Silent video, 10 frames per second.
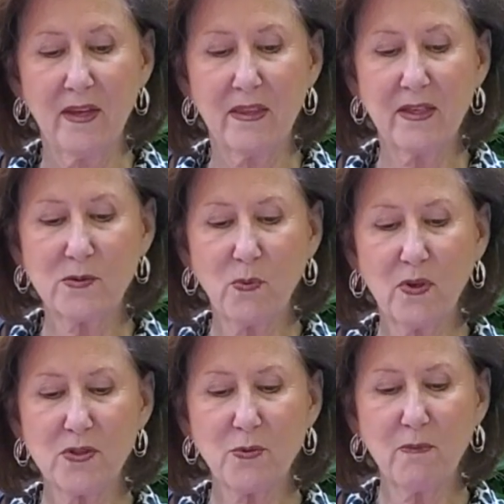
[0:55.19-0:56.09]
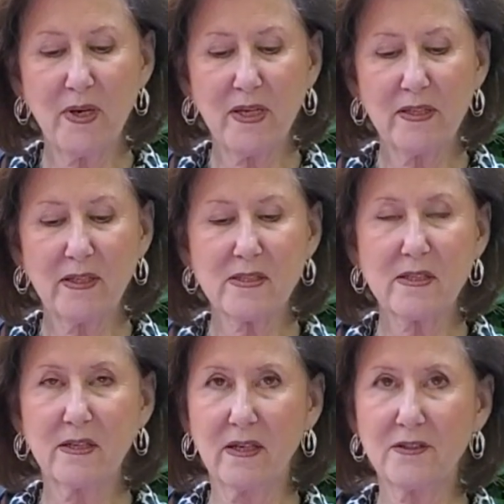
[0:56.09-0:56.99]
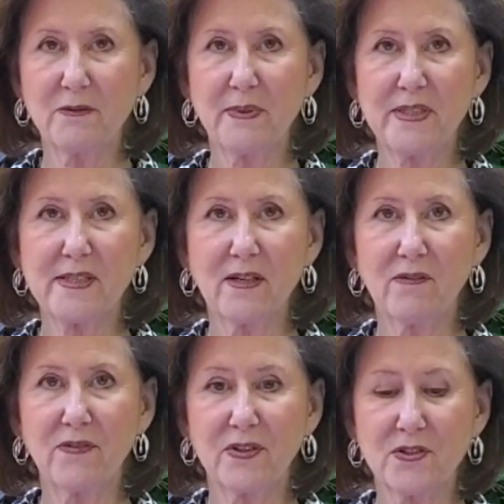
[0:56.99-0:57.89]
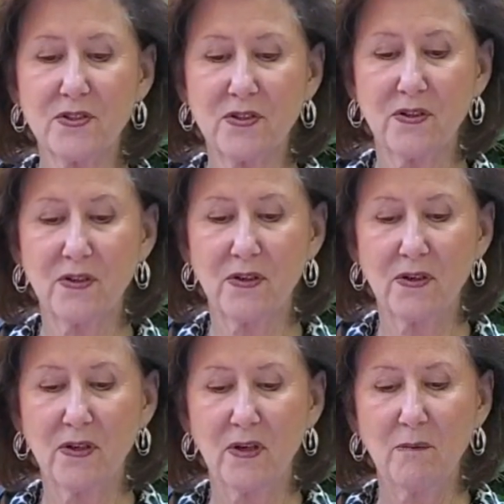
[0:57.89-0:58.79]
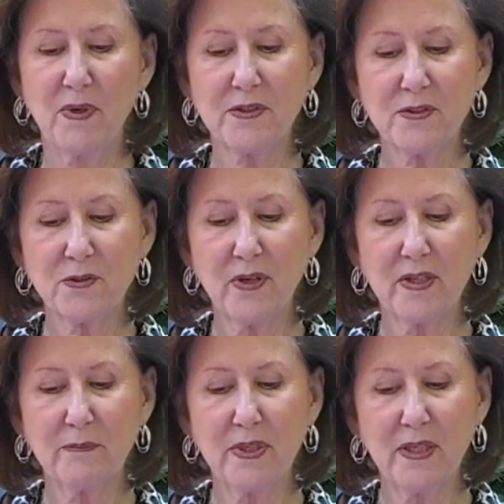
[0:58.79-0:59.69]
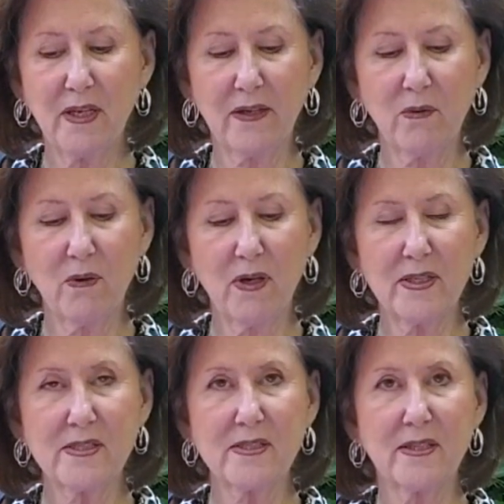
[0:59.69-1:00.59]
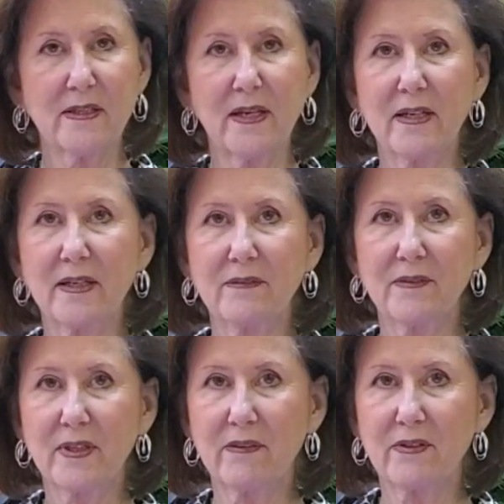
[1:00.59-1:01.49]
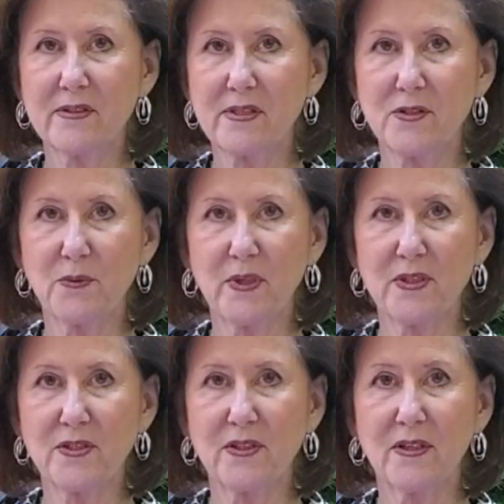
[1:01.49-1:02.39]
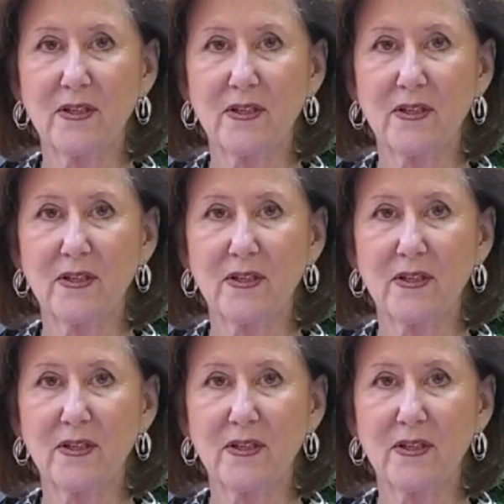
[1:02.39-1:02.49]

These words remind us not to be selfish, but to try to be like Christ in any given situation.